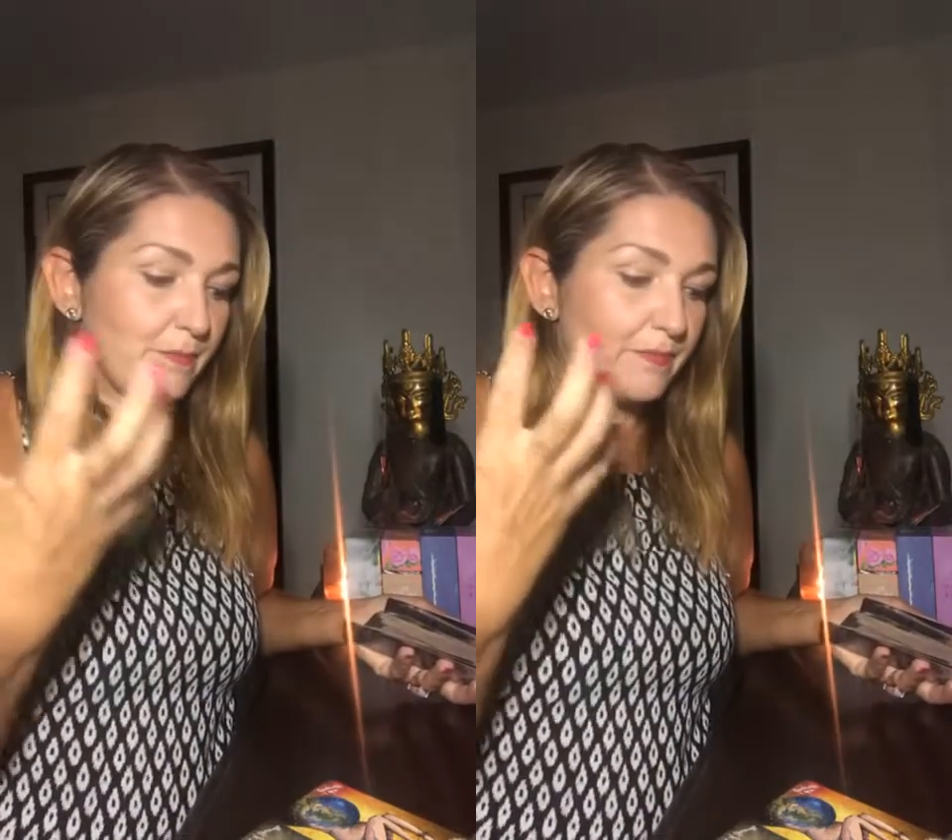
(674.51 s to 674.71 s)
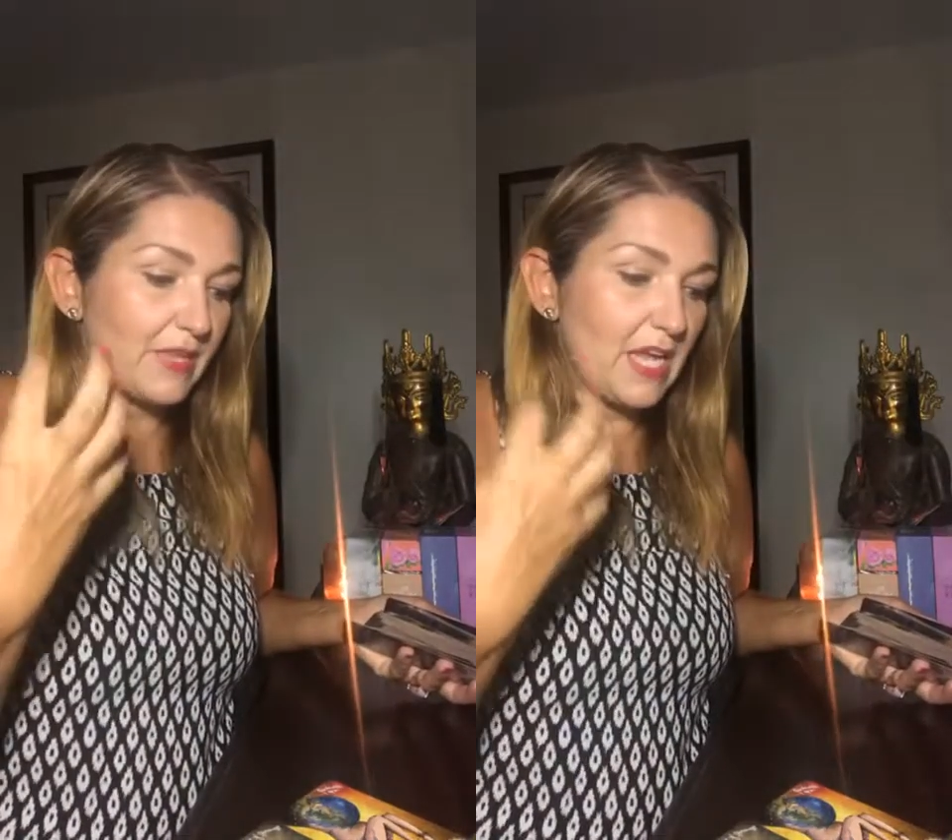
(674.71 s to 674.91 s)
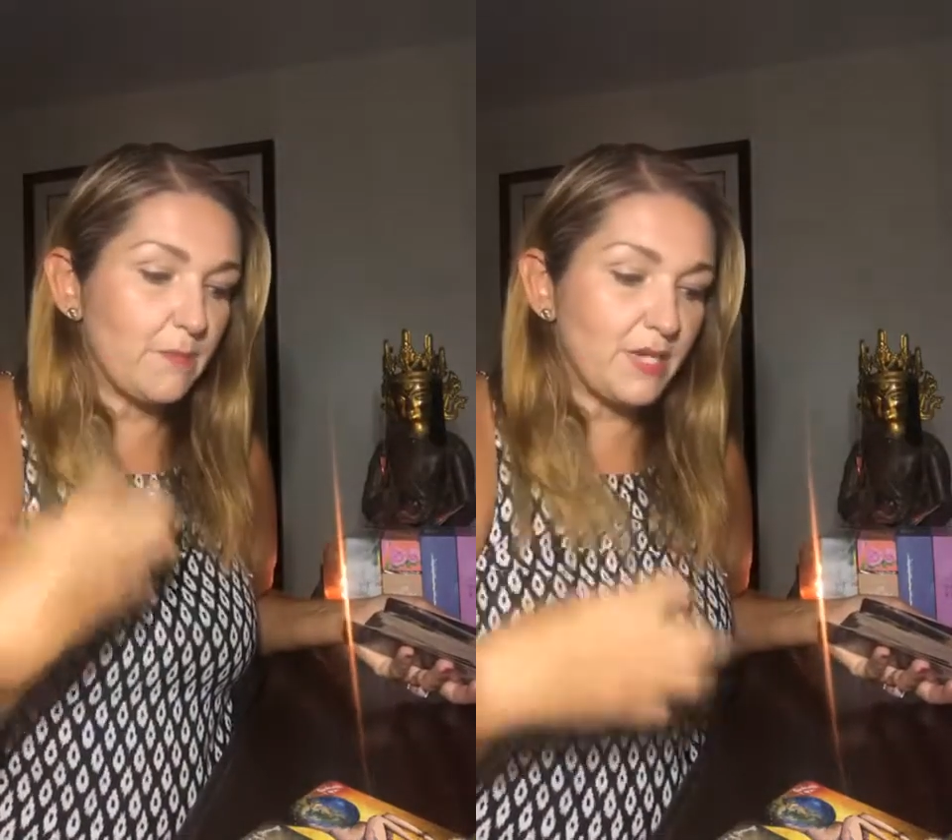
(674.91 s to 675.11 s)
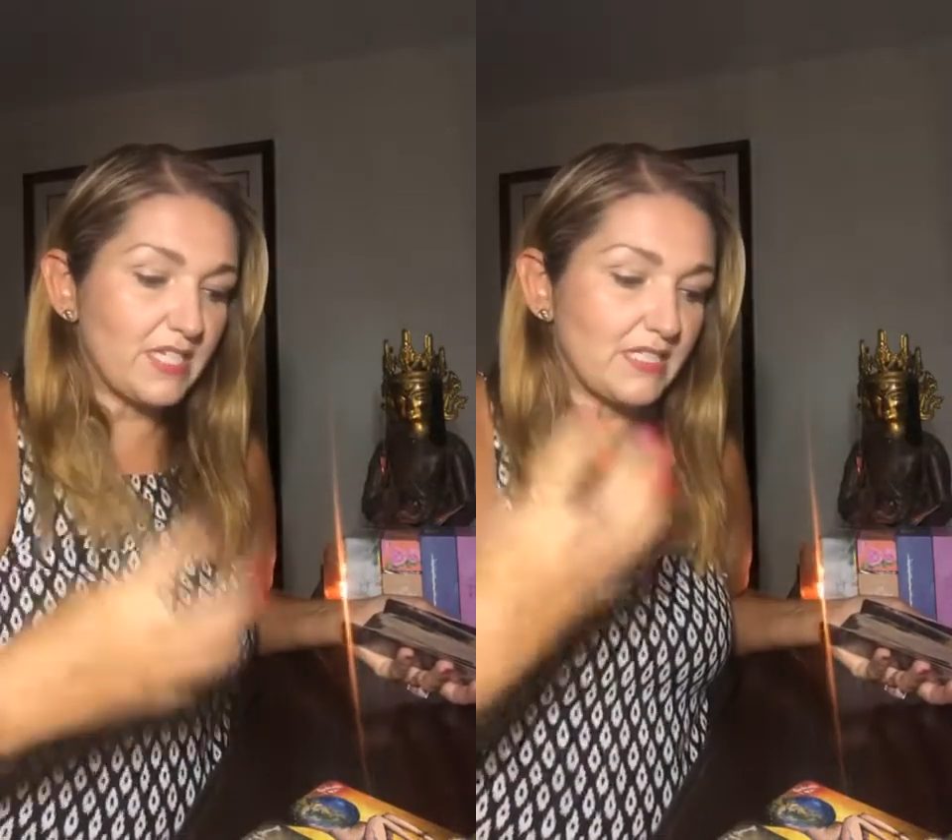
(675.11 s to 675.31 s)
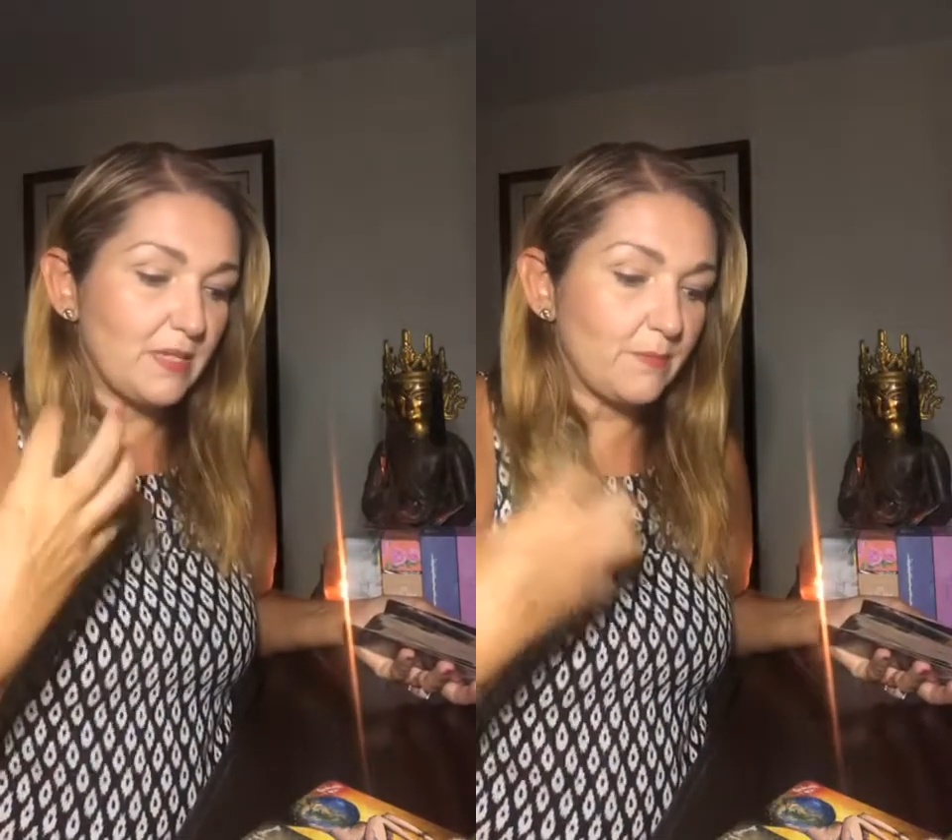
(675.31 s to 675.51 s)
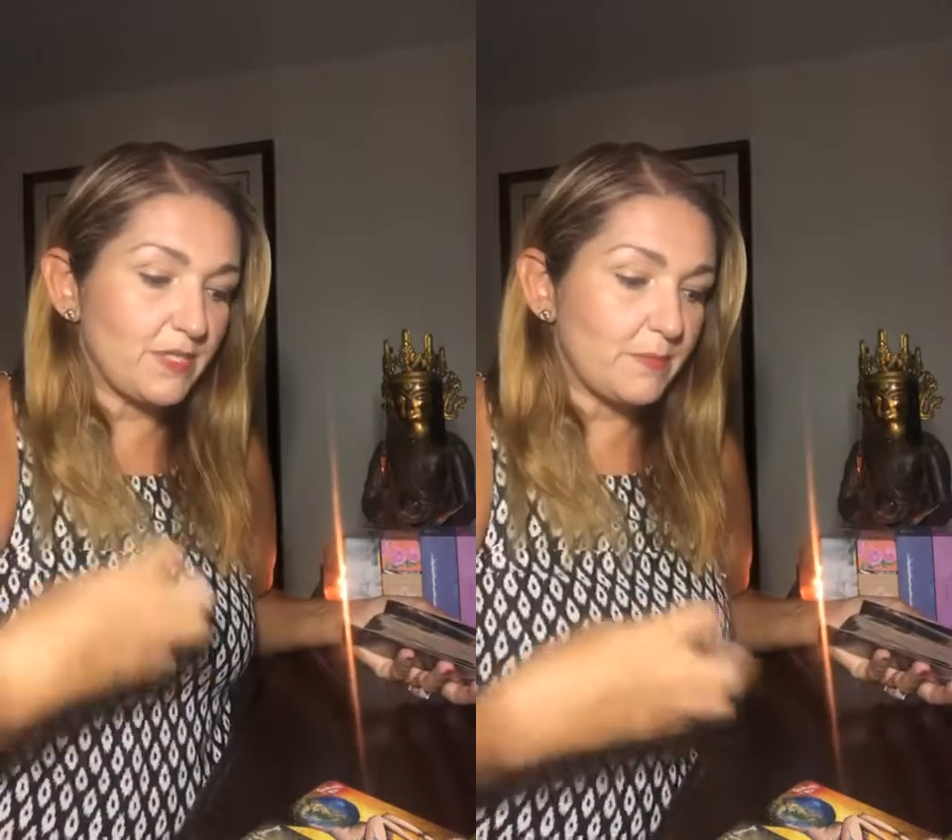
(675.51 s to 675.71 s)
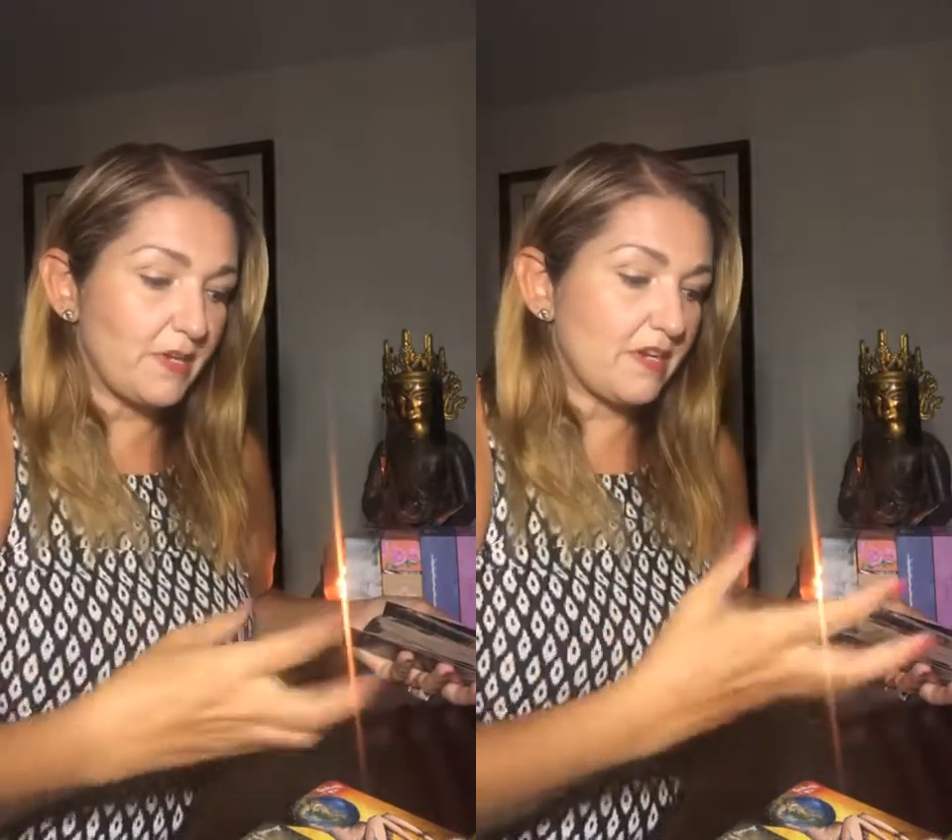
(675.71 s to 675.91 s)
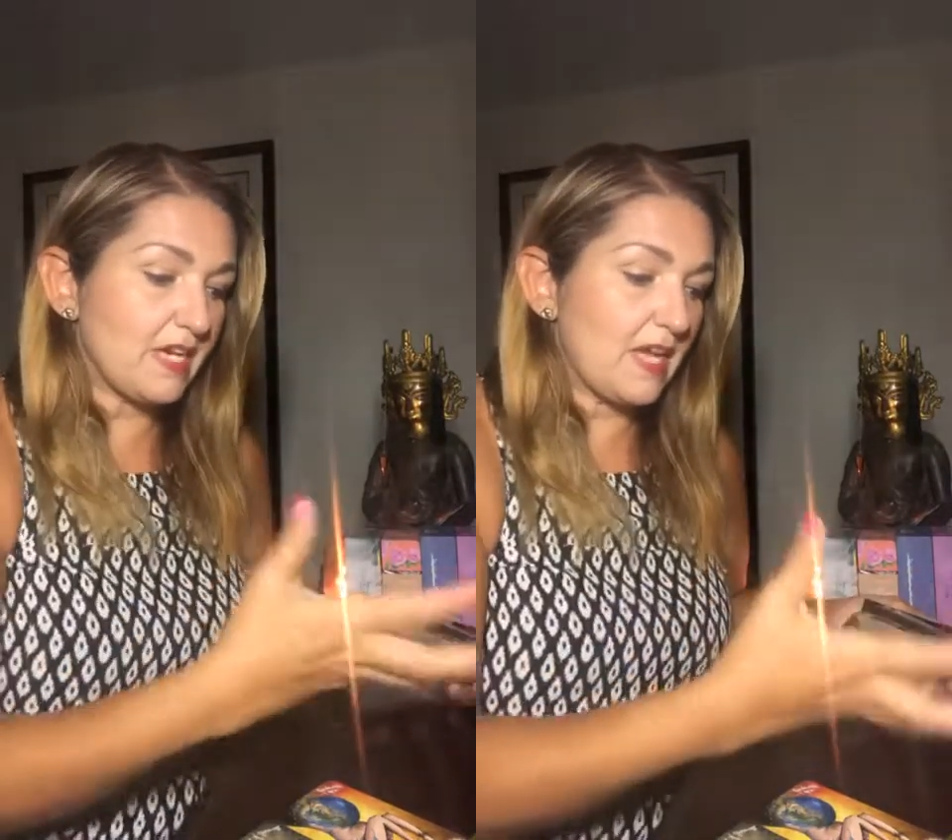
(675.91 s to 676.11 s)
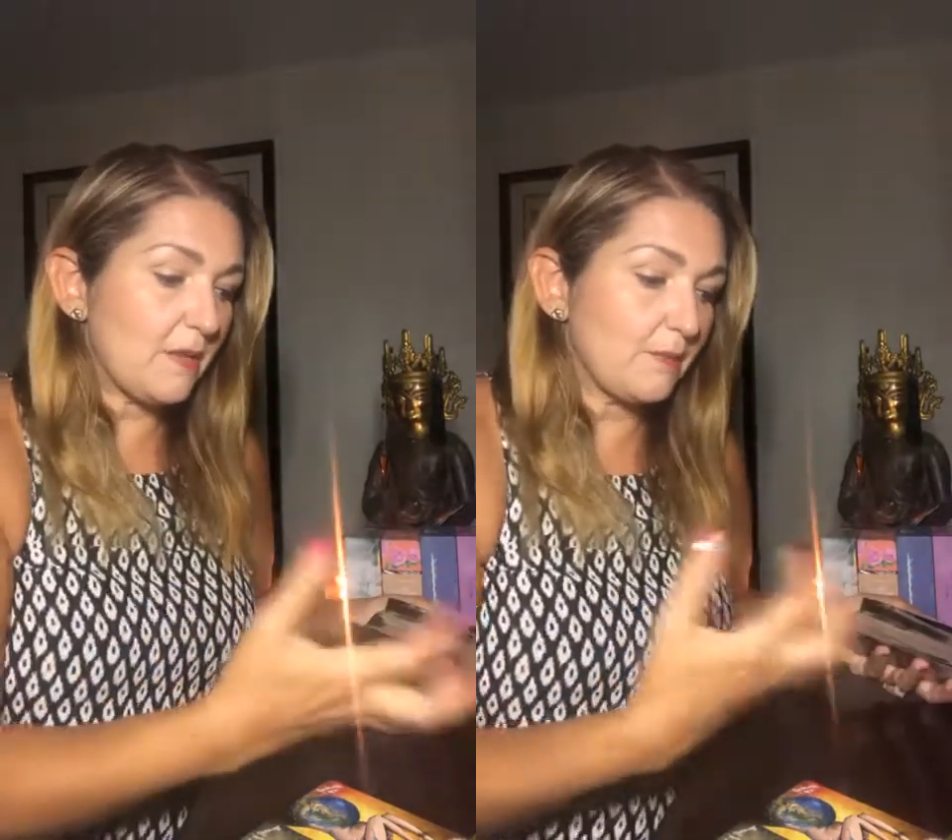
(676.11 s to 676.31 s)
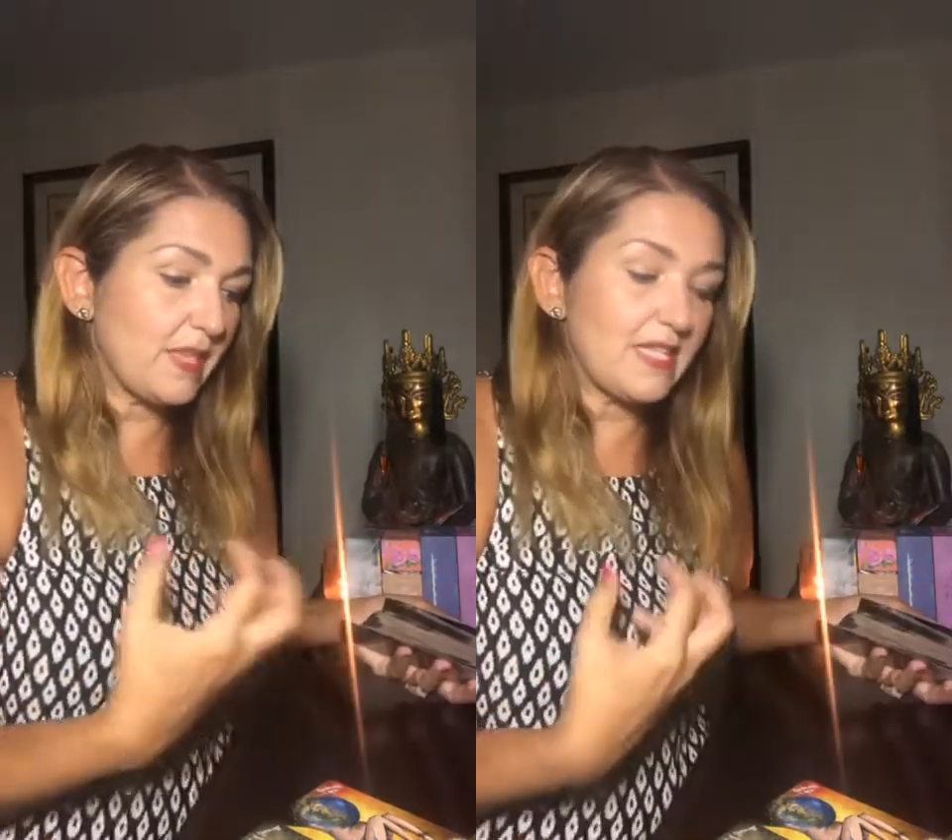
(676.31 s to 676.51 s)
abundance and prosperity
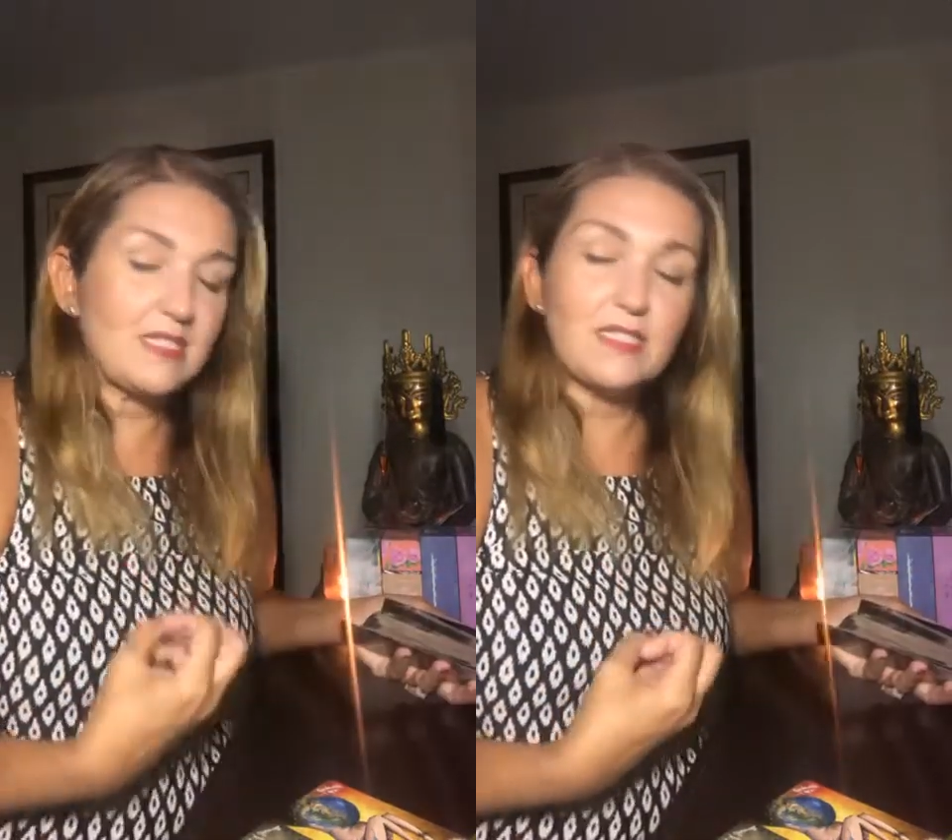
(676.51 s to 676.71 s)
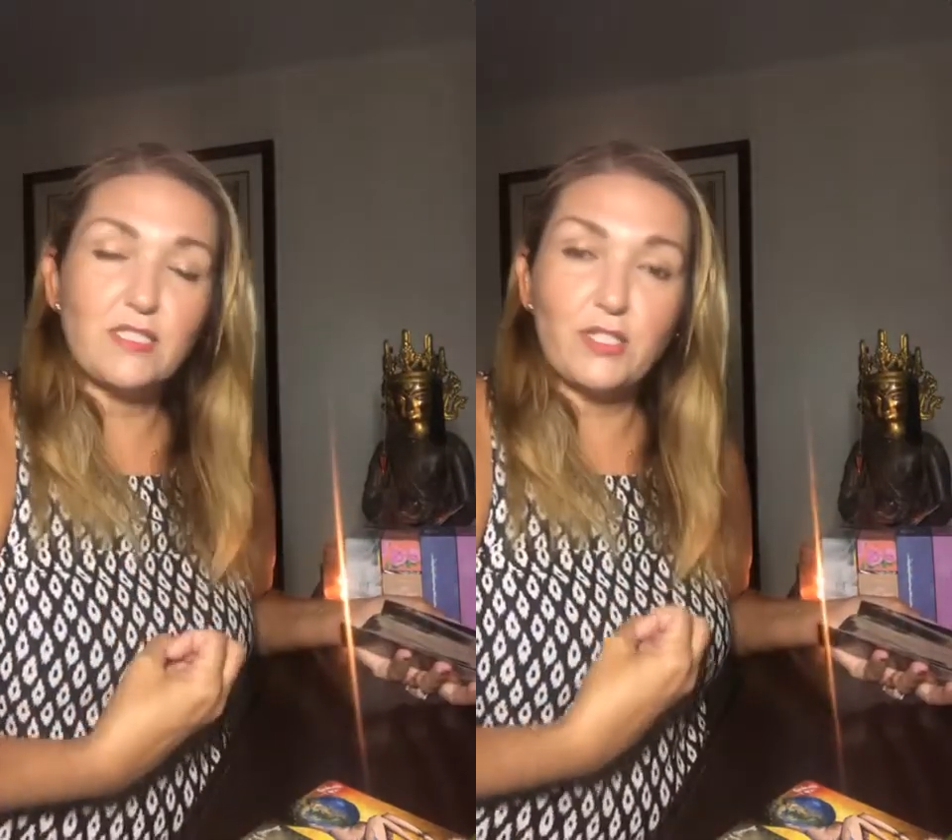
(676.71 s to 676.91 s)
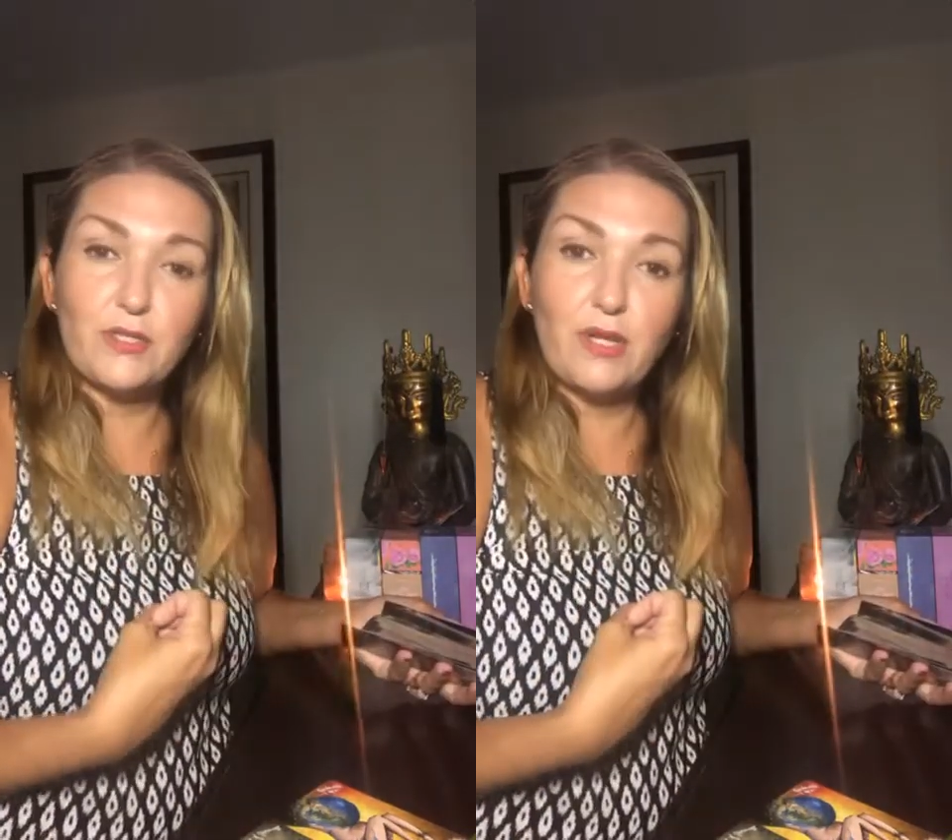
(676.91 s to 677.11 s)
and blessings to